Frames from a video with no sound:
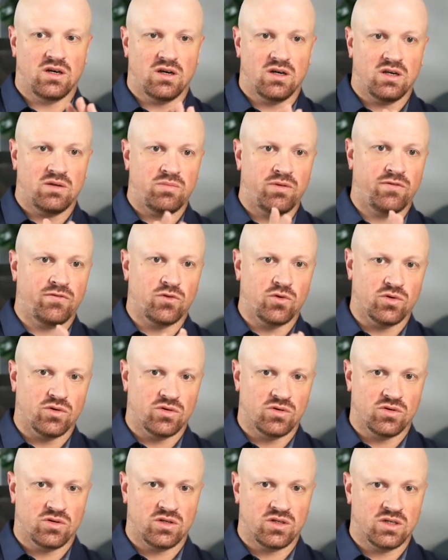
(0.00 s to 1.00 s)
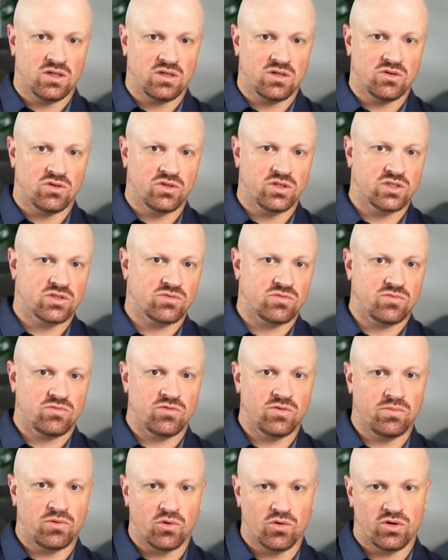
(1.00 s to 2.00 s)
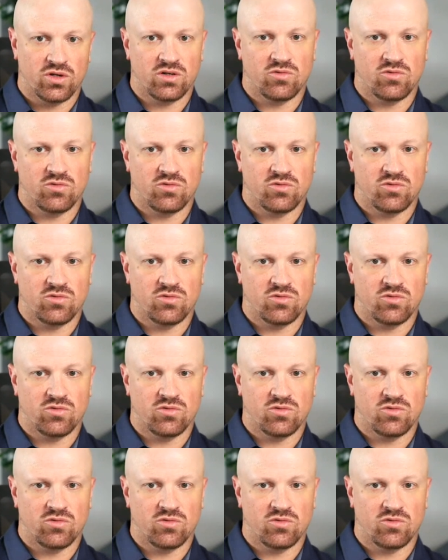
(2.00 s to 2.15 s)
before earnings reported,